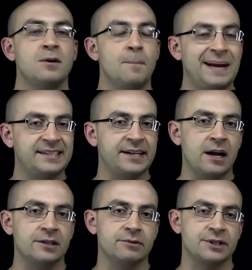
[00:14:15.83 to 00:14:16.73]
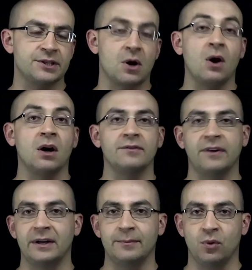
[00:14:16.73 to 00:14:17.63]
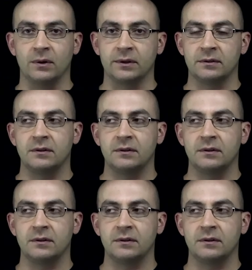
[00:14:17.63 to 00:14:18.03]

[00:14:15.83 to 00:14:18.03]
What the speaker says: basic characteristics are very important